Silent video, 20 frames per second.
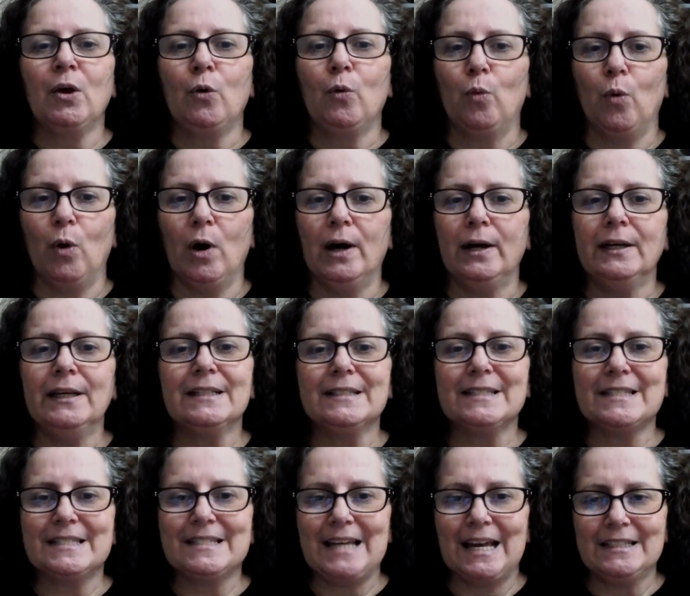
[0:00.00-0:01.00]
One
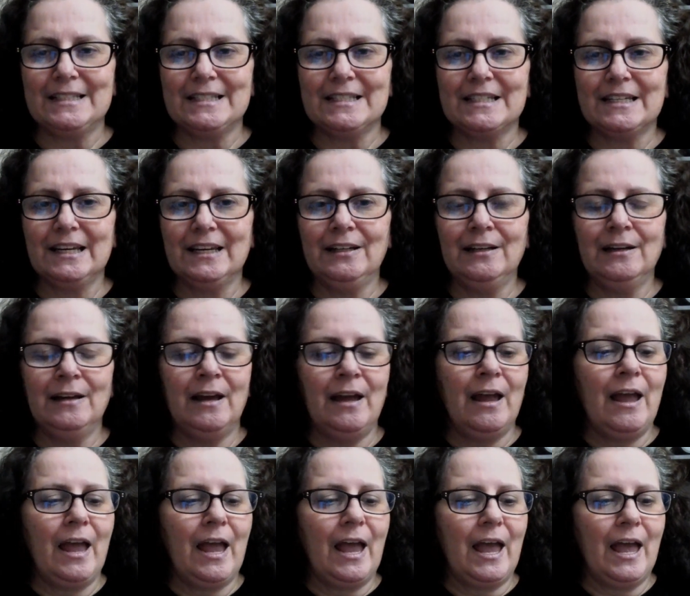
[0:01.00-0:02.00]
is DEADSPIN,
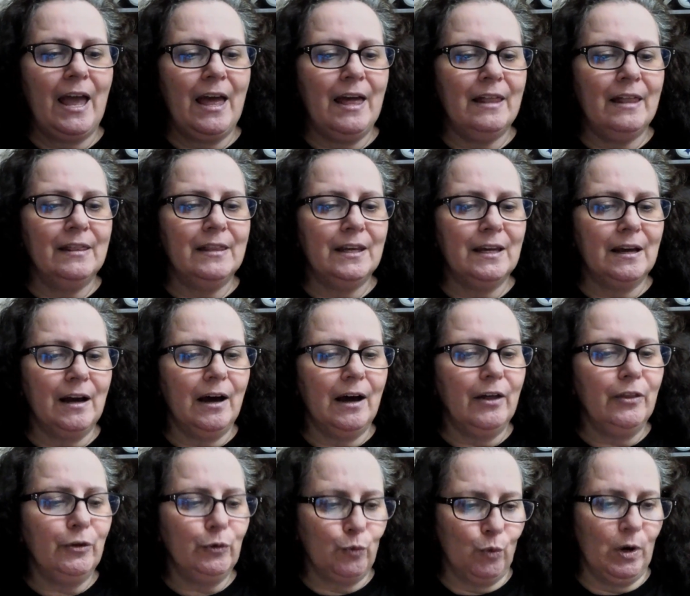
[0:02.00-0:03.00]
and the
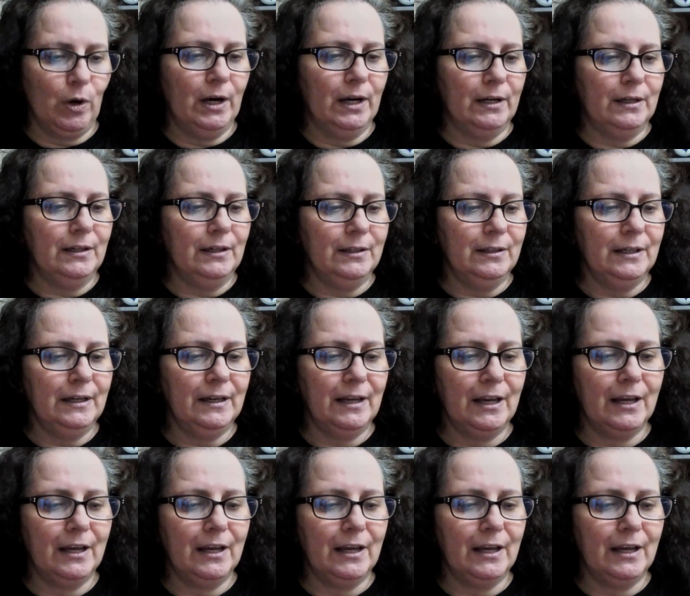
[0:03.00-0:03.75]
other one,